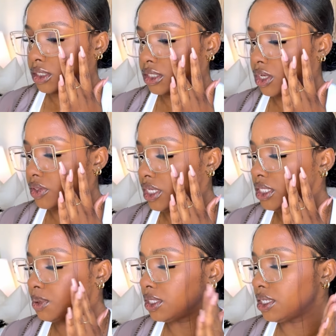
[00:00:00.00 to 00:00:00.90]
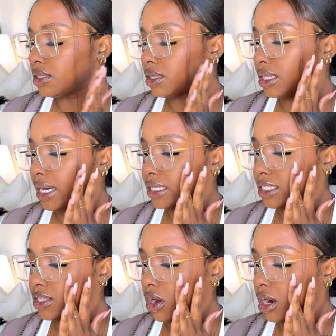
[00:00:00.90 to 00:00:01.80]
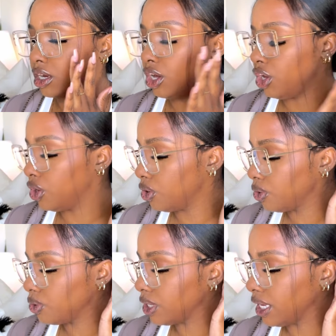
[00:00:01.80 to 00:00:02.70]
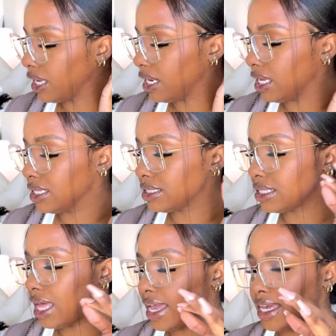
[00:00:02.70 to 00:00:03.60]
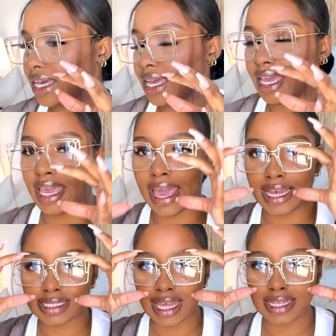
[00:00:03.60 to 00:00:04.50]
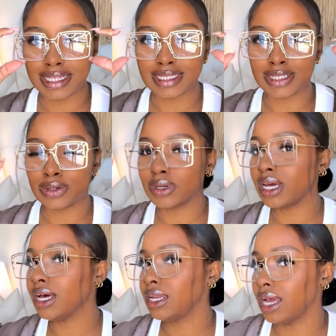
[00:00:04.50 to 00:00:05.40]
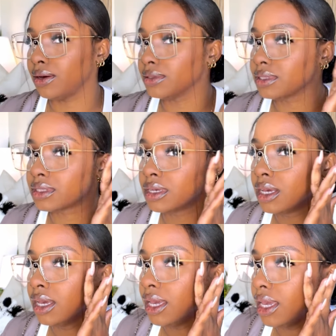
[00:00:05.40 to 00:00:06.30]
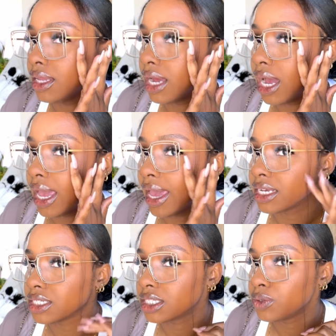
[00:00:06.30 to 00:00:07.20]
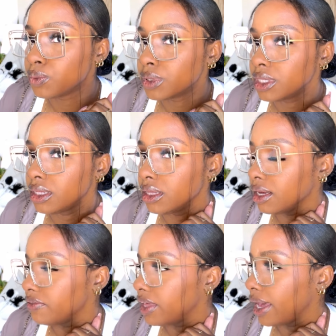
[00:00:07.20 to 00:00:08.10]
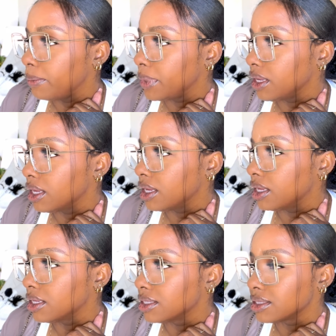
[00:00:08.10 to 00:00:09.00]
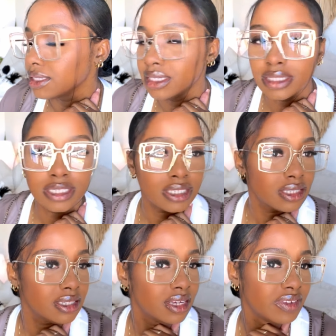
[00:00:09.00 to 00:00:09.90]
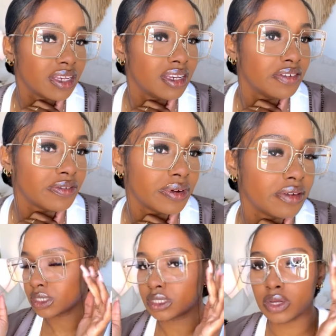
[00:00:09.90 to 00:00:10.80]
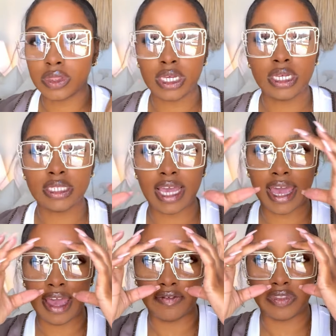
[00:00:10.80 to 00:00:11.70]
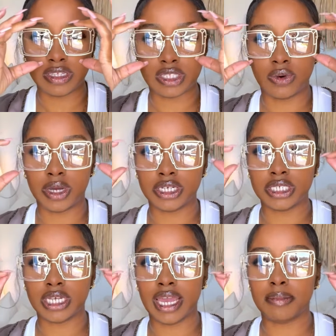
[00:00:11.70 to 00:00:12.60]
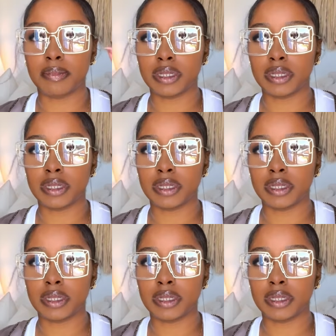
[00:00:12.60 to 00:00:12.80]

So these particular glasses are gold and it's like, it has like these little cutouts. And I actually really love that because it's just giving different. So these have the square shape.